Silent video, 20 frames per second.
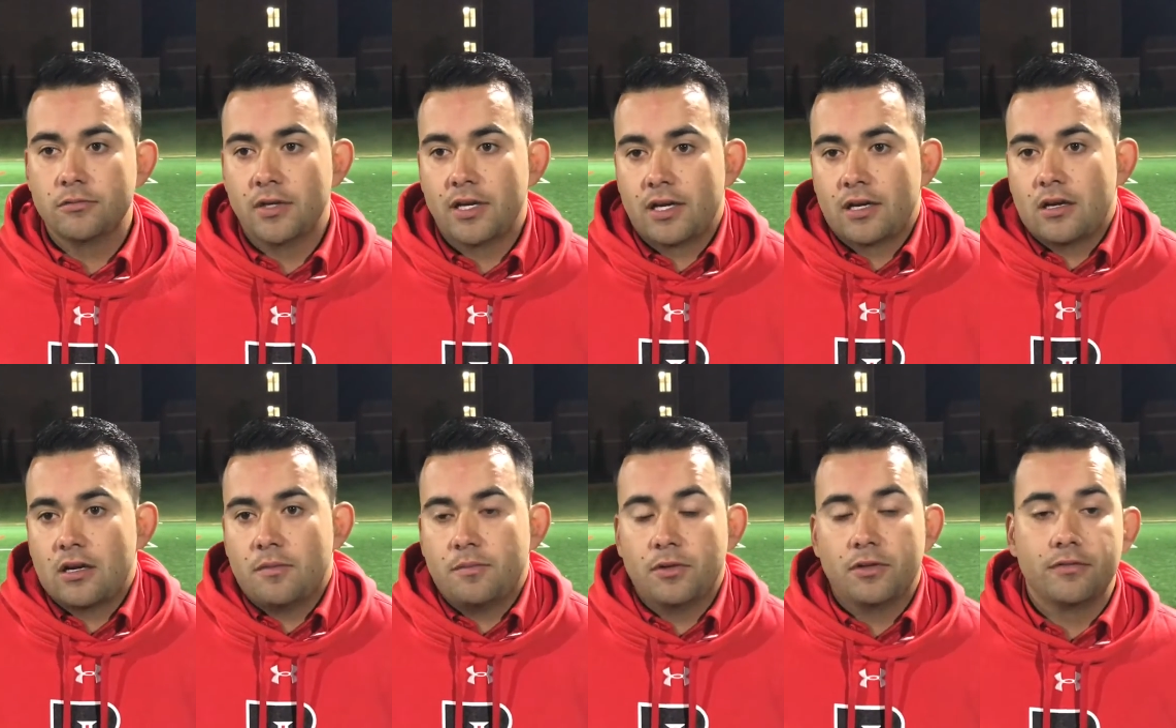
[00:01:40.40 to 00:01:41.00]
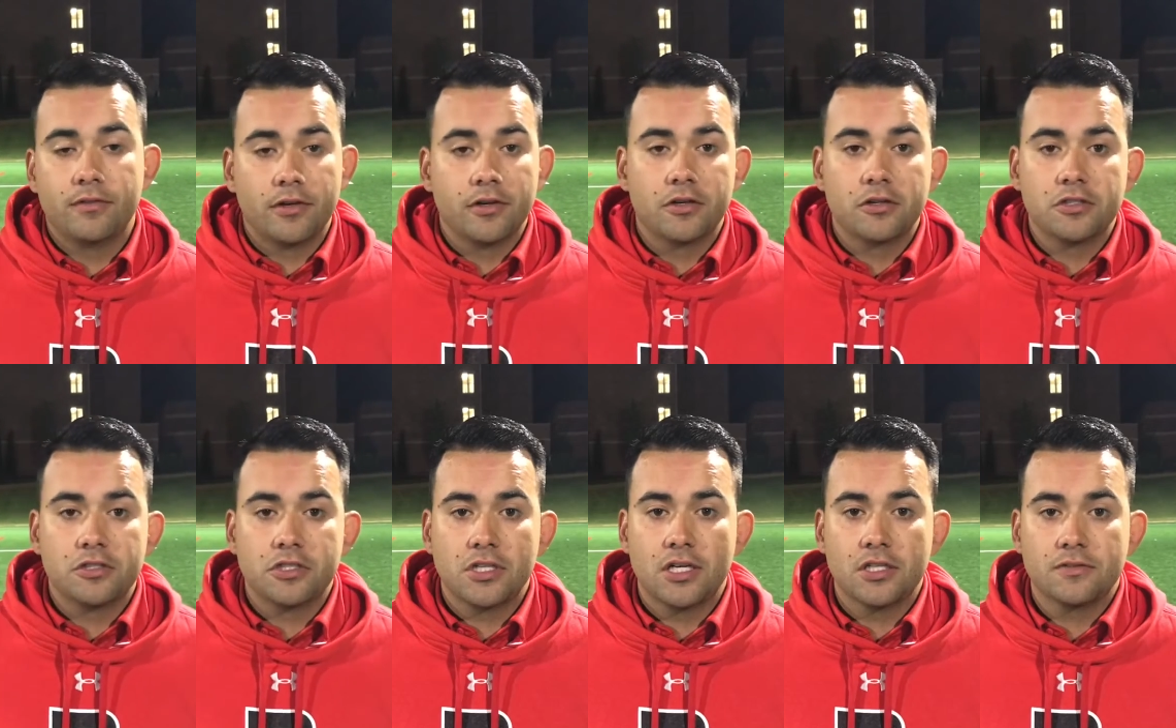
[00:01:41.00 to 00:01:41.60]
we had a couple of very
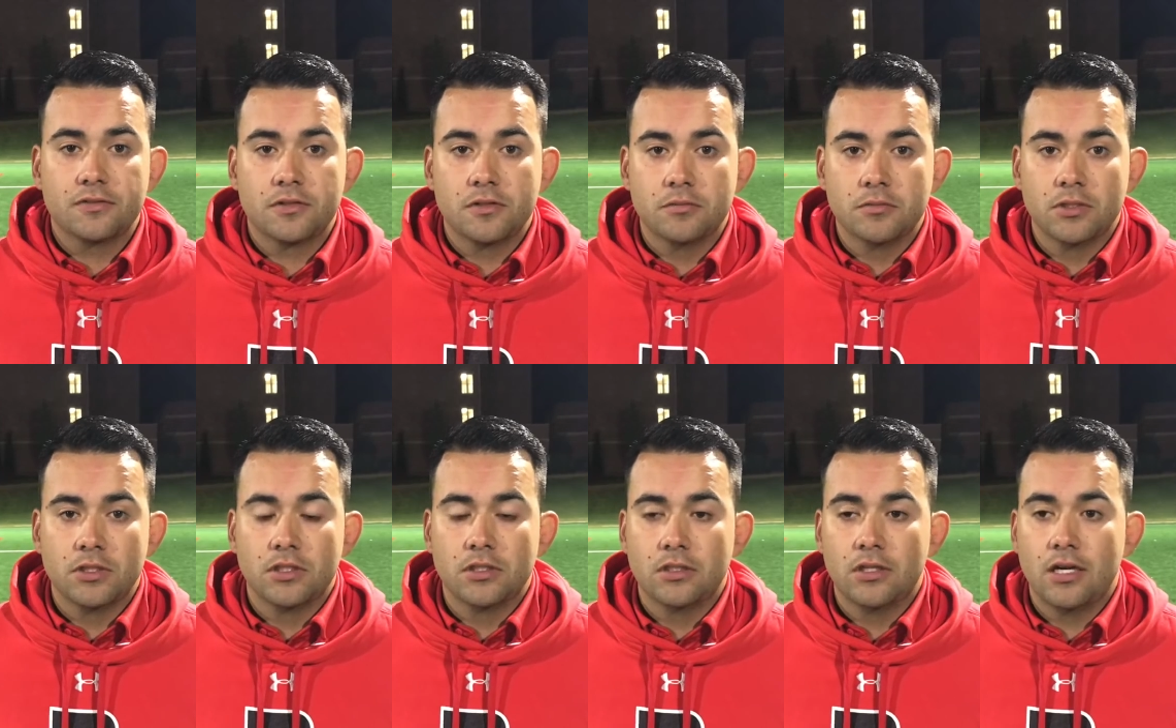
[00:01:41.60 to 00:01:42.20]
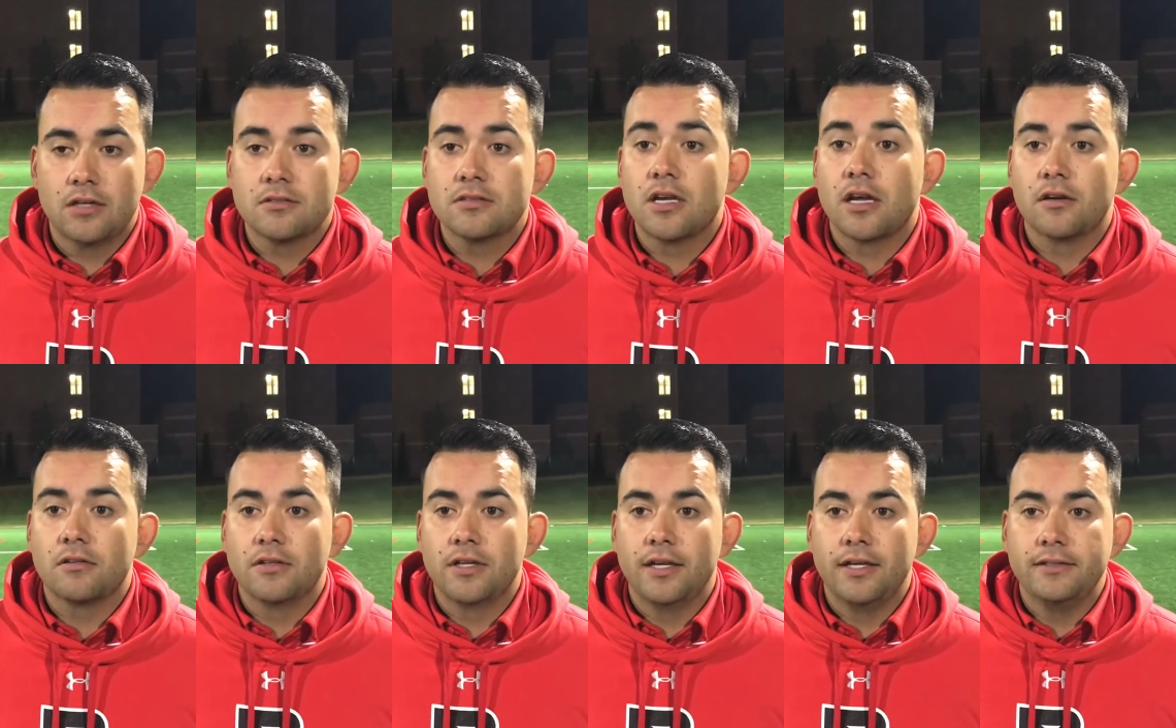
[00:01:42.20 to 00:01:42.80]
good shots from the outside
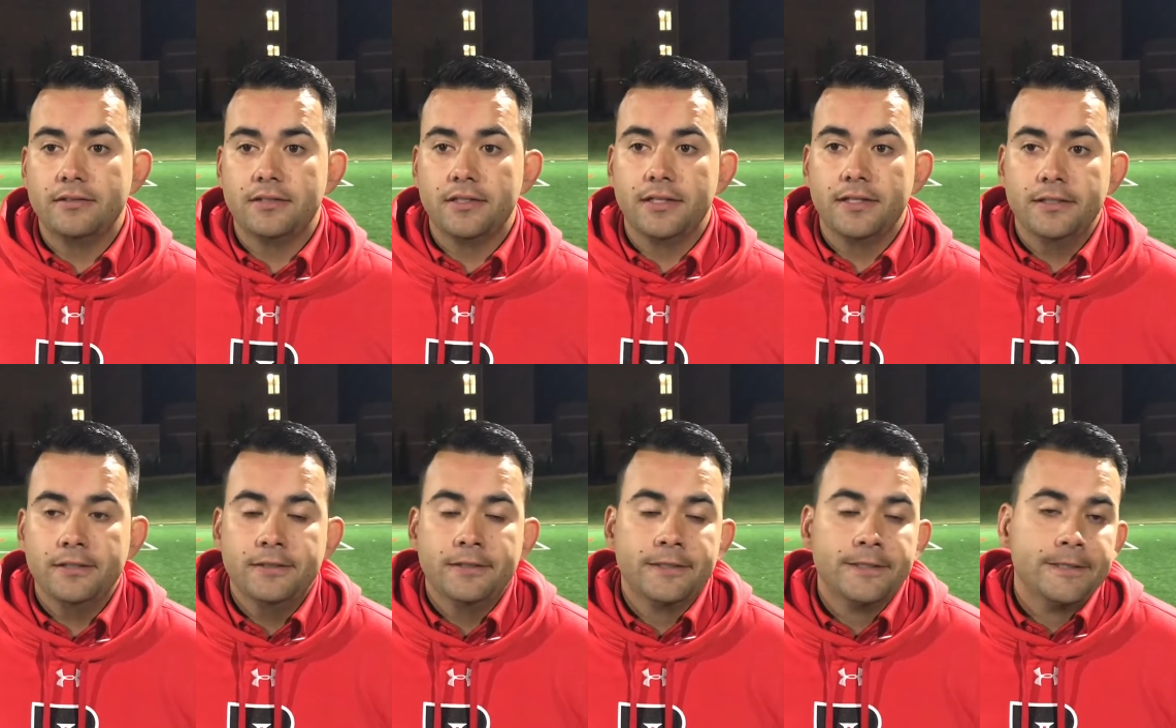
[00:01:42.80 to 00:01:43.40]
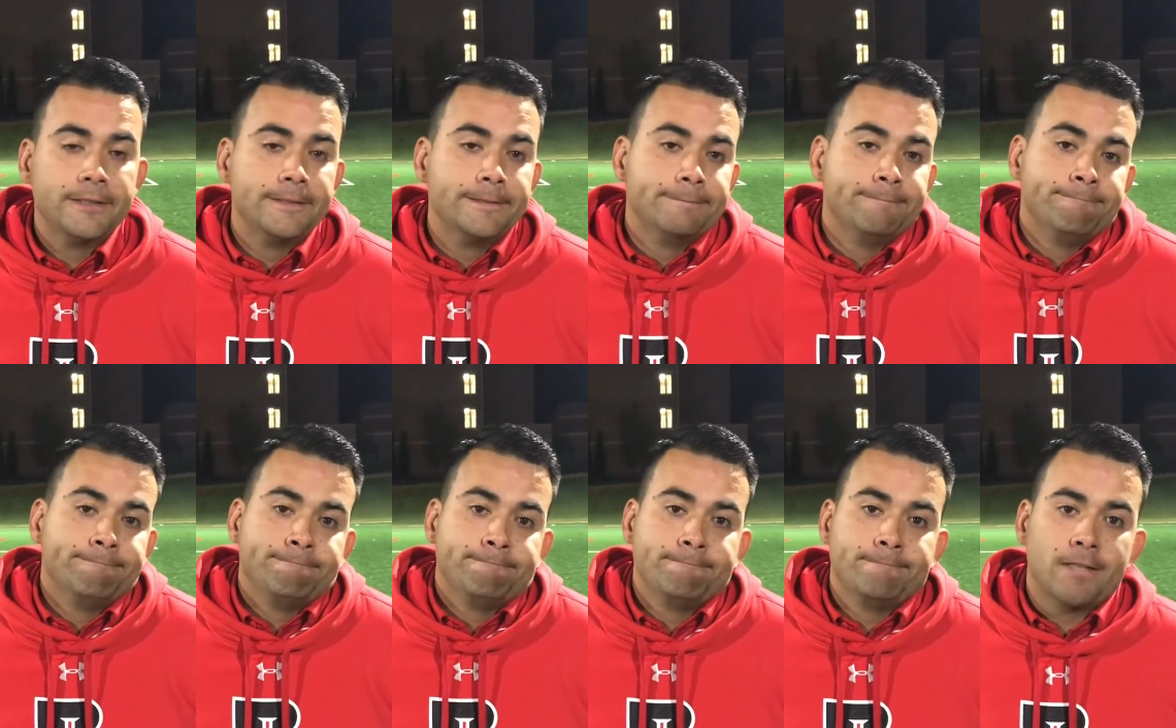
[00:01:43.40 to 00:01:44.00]
of the 18
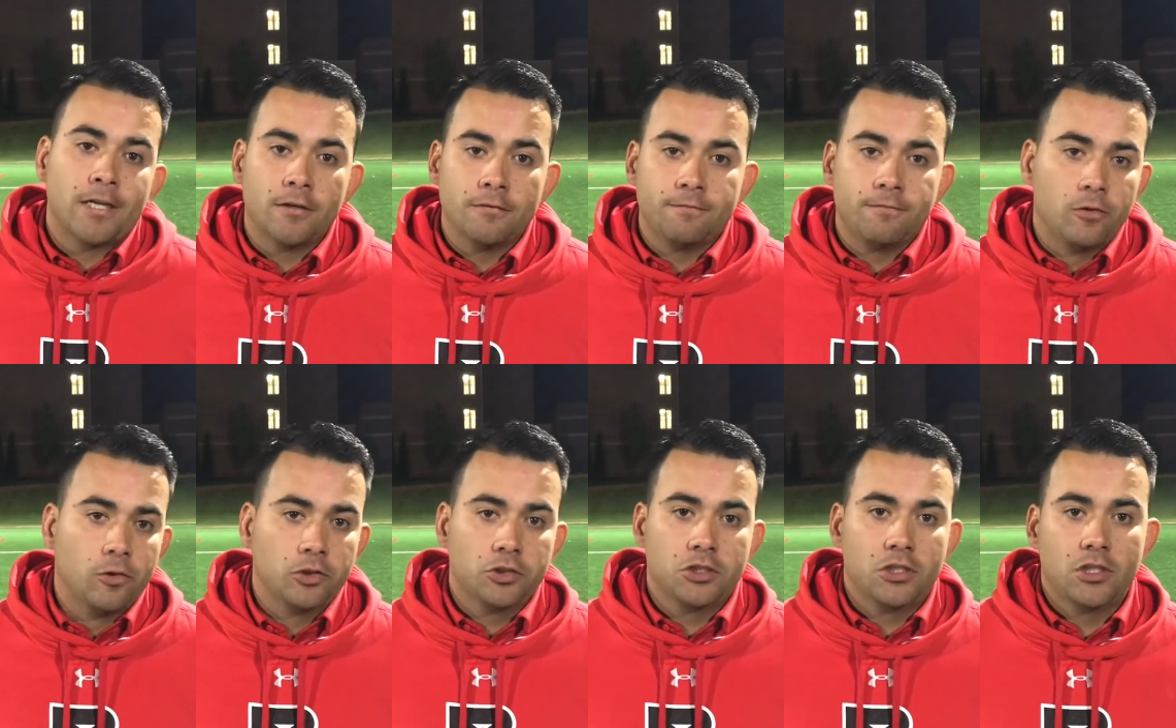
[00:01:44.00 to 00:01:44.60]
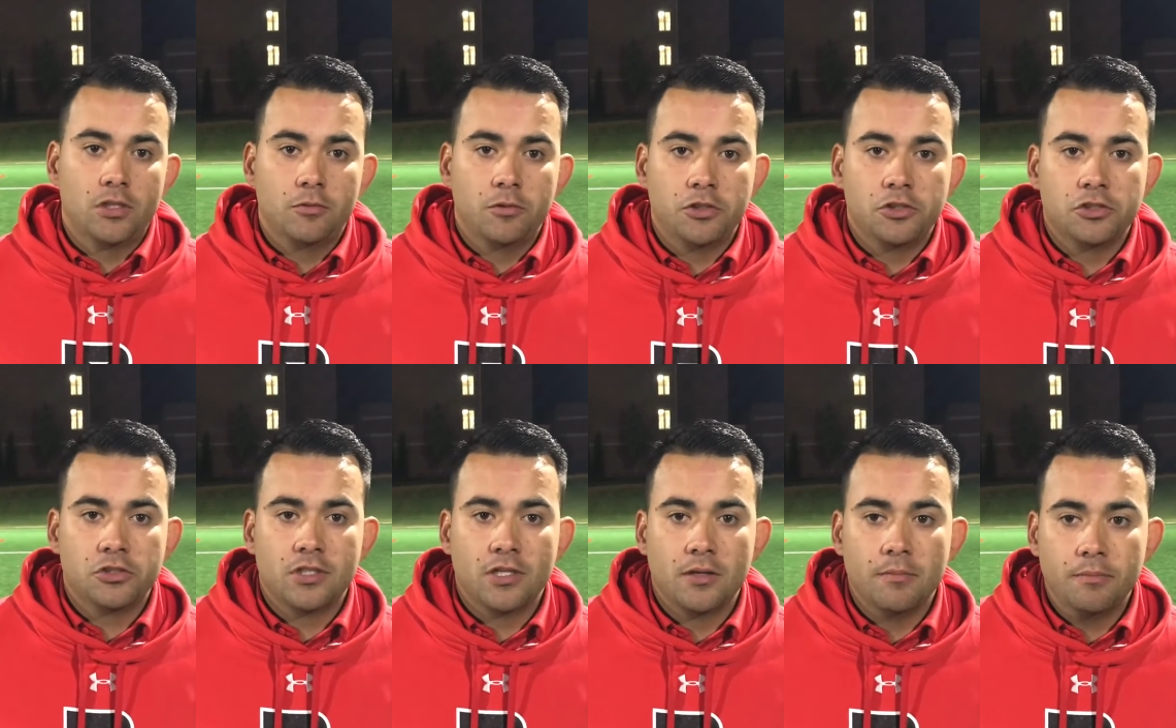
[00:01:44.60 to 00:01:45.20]
that unfortunately we
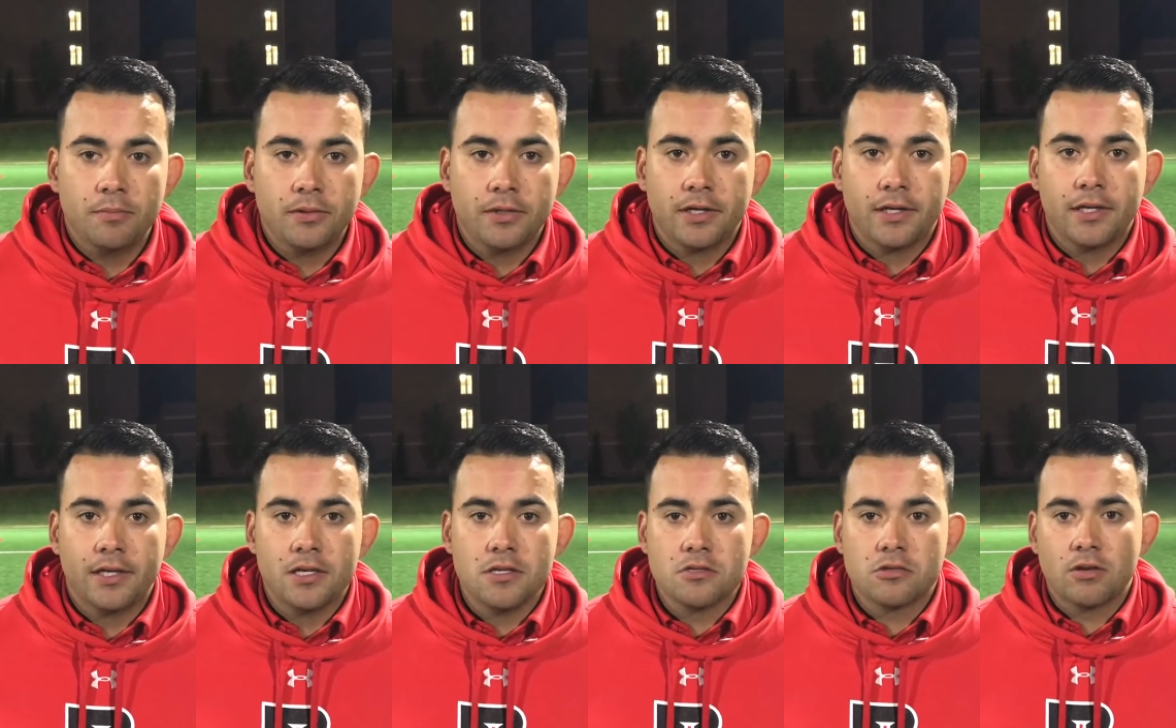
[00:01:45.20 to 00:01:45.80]
just didn't put it in.